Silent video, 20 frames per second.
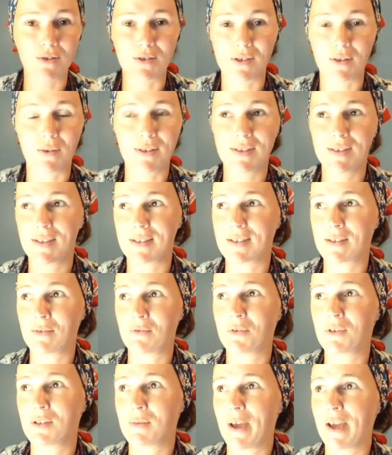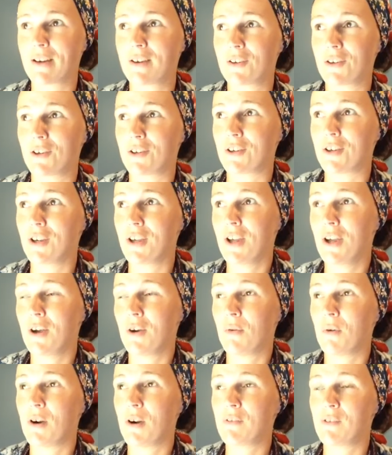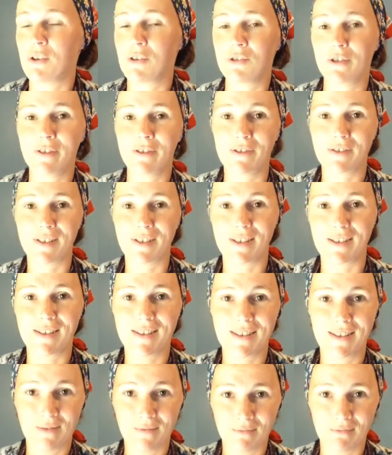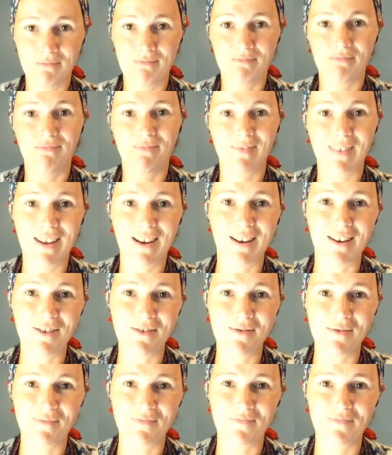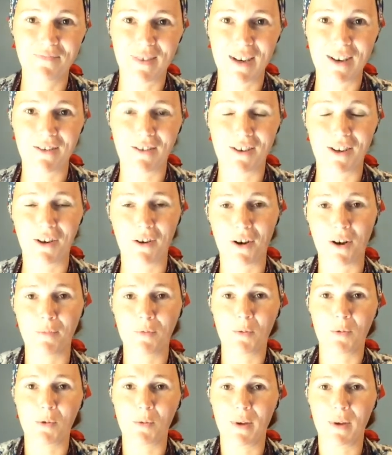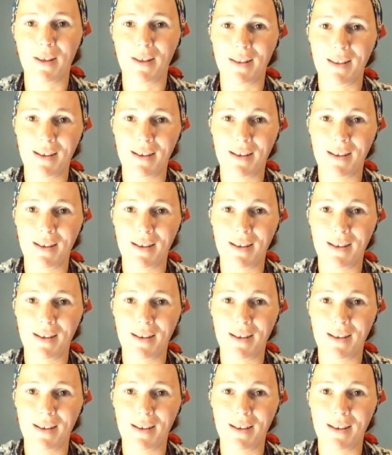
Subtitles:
So it doesn't really matter, whatever you choose, it's, you know, whatever you're comfortable with.